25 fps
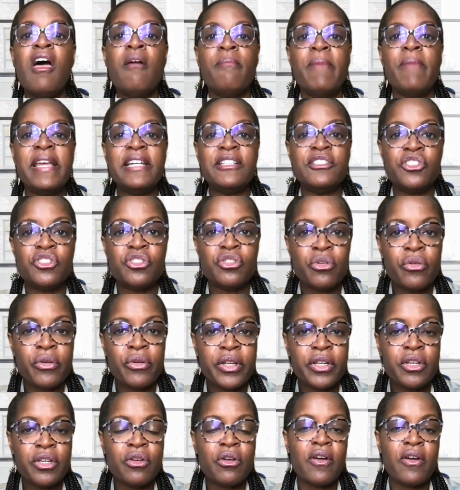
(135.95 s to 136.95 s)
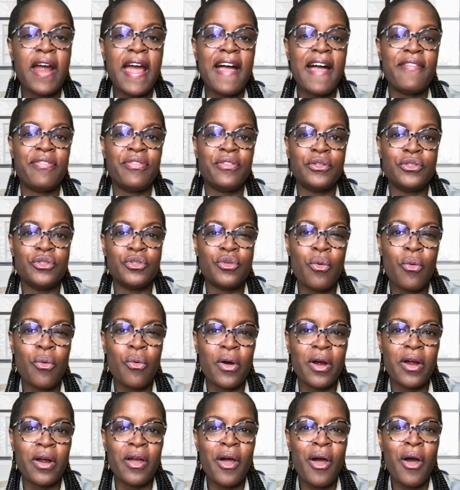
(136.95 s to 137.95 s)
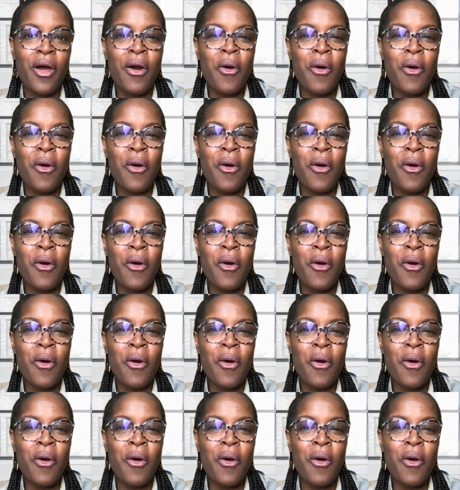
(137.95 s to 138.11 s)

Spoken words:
make sure you're at the door